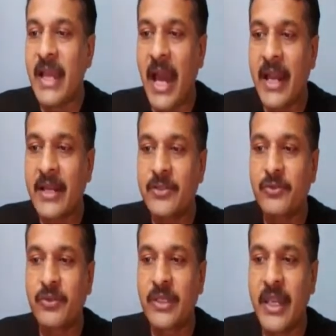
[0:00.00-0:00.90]
R raised
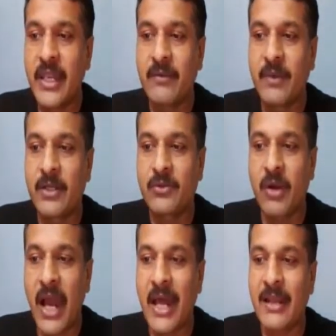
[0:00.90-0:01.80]
to k equal to
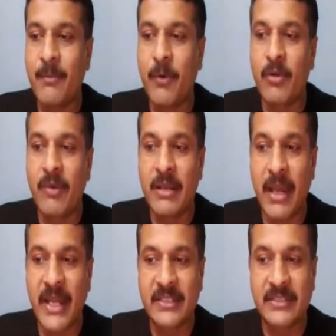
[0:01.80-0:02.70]
R upon 1
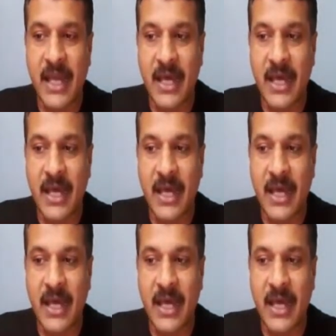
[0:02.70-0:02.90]
minus R,